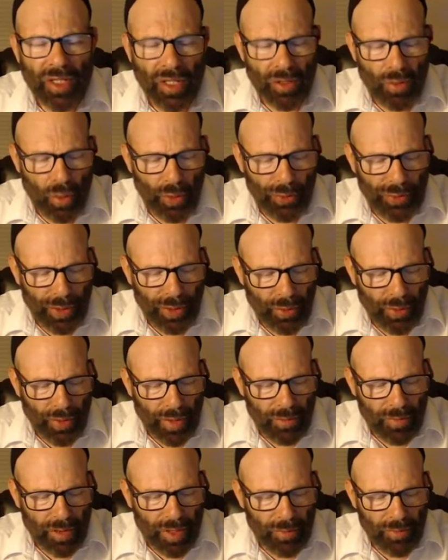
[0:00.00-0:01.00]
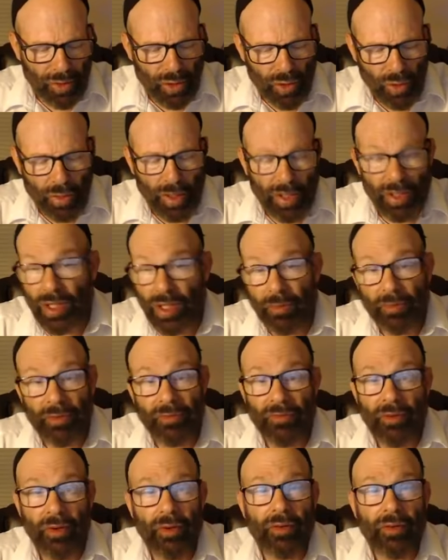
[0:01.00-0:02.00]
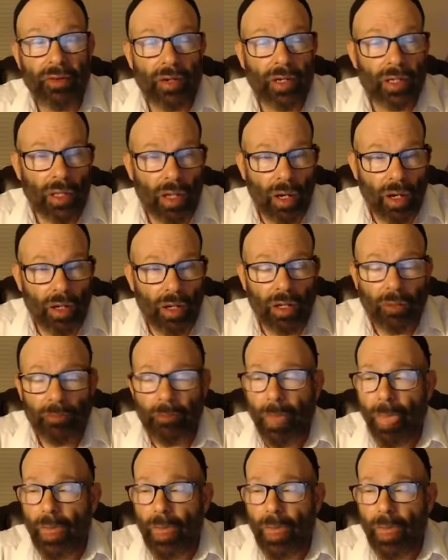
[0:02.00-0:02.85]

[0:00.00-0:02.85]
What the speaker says: They're called Tikkunim. Some short, some very, very long.